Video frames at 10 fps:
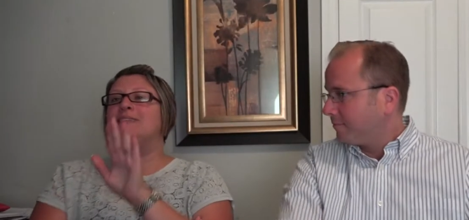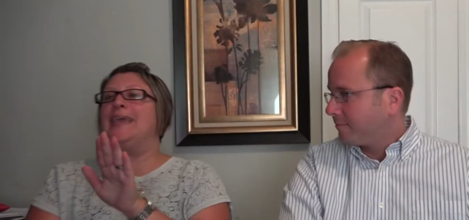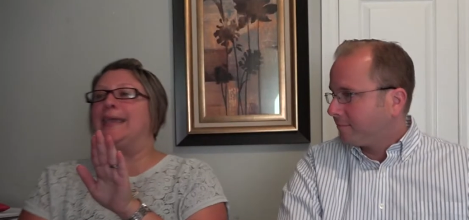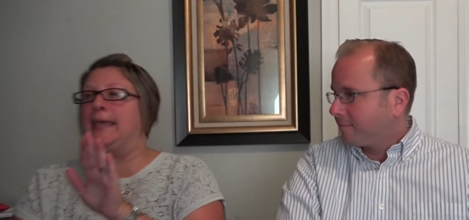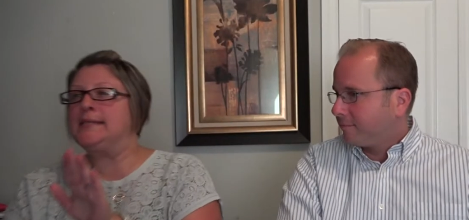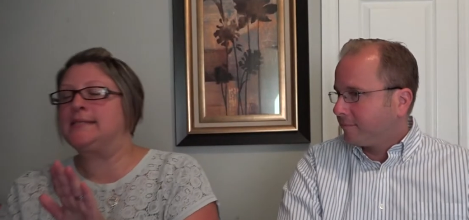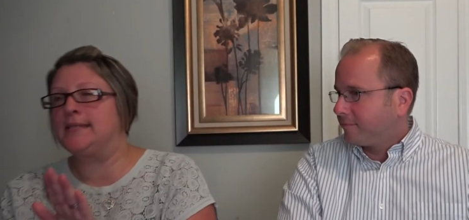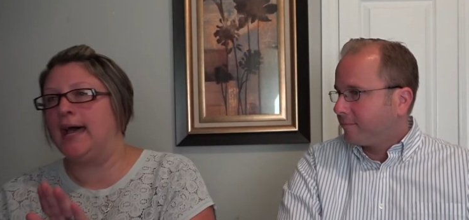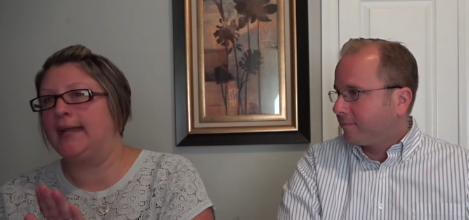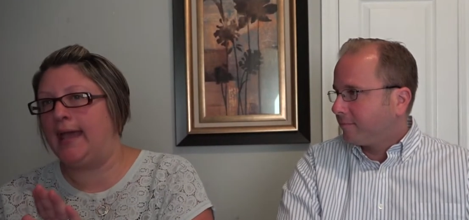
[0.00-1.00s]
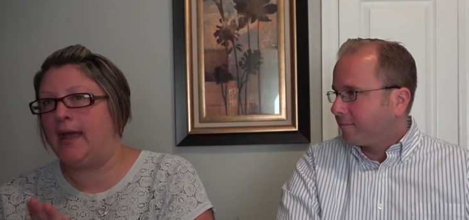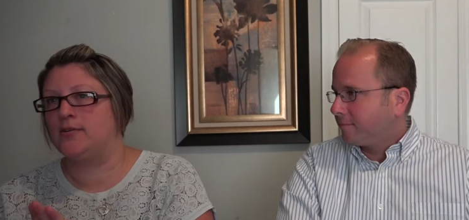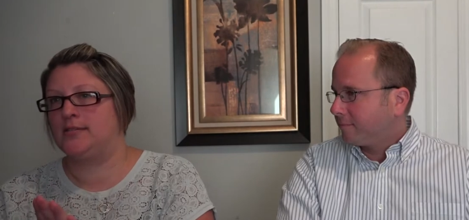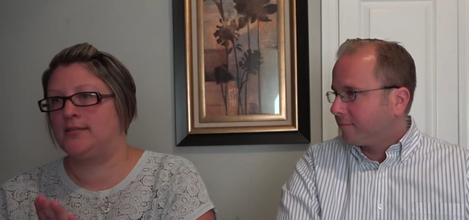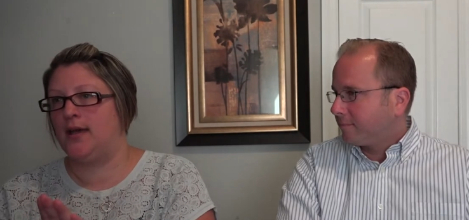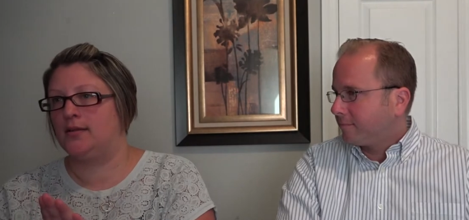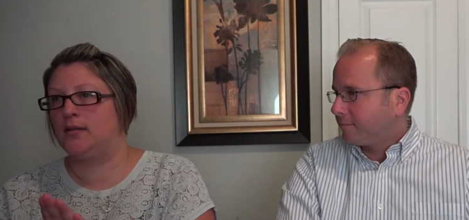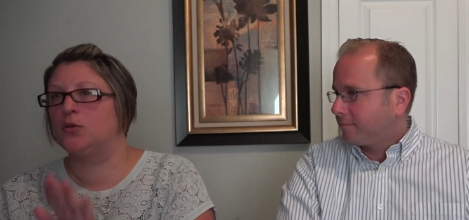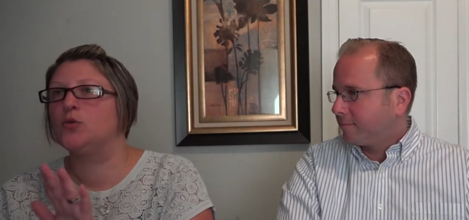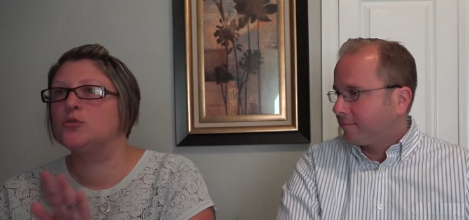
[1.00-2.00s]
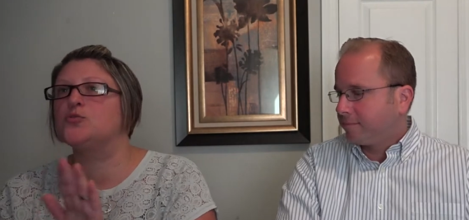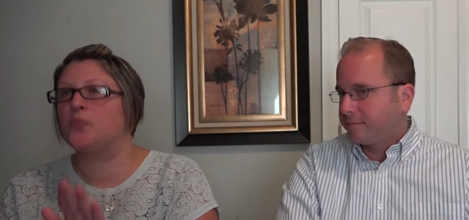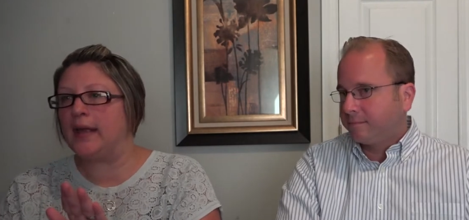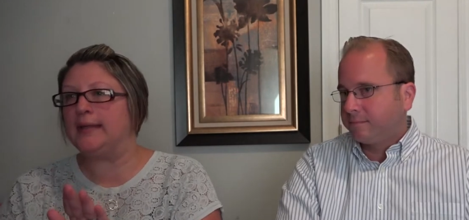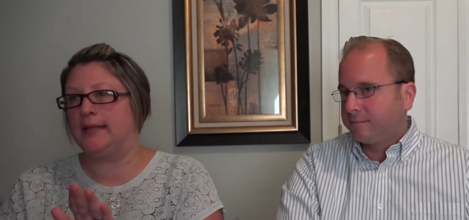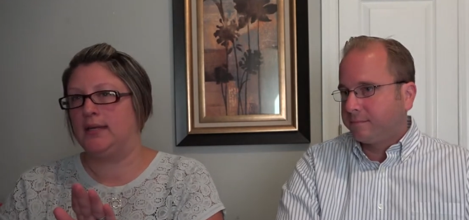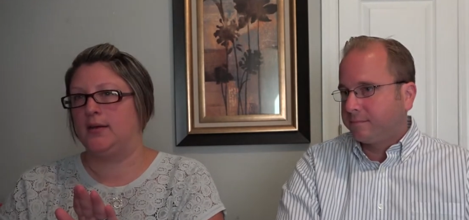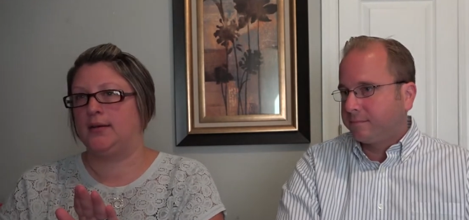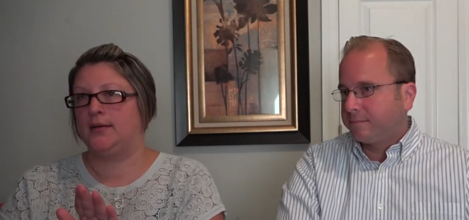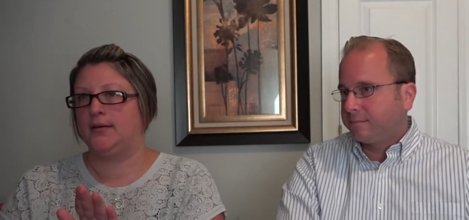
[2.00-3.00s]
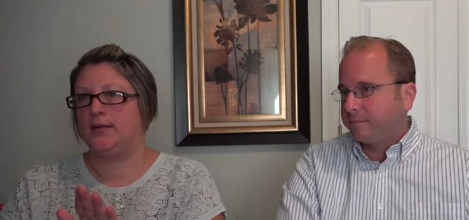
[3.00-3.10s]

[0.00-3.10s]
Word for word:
Speaker 1: take his side, Aristotle. Who's right here?